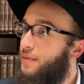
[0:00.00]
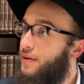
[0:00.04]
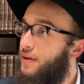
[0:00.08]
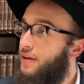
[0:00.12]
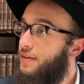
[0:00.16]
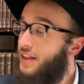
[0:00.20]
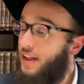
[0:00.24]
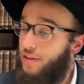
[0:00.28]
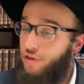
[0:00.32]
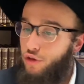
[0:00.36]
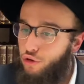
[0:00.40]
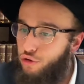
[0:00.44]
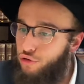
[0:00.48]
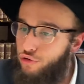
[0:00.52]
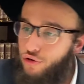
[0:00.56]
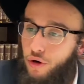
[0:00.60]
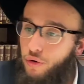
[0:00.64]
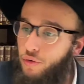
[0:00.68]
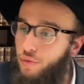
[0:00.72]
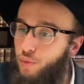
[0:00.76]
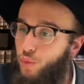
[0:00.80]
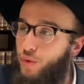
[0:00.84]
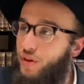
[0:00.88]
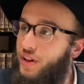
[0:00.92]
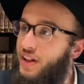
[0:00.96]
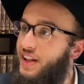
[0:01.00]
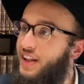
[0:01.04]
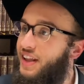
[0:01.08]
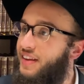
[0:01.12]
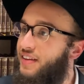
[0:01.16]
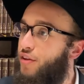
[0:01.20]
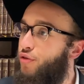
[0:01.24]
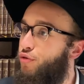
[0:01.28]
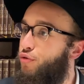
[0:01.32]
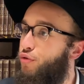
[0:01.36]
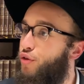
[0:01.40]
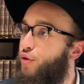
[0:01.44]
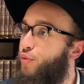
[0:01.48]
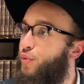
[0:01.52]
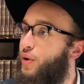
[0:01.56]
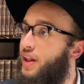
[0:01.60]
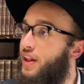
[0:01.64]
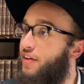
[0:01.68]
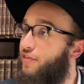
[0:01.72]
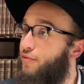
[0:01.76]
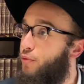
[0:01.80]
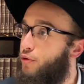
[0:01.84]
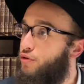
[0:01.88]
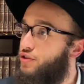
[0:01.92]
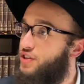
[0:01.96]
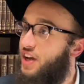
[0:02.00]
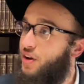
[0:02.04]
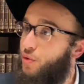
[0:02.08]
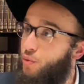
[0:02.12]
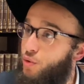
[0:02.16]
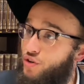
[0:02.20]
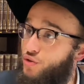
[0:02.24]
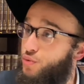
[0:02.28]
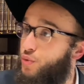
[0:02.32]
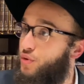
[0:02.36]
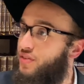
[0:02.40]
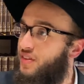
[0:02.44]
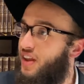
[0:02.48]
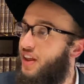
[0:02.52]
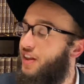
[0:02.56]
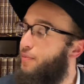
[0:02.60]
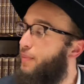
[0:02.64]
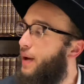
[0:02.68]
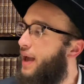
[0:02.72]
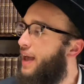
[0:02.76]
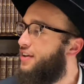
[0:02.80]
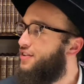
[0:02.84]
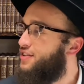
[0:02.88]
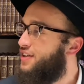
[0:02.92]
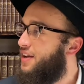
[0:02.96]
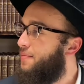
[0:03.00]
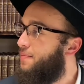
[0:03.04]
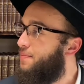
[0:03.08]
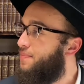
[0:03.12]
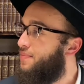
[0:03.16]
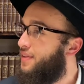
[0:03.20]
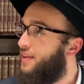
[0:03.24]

that the stone listened to the will of Moshe, which was sent by Hashem,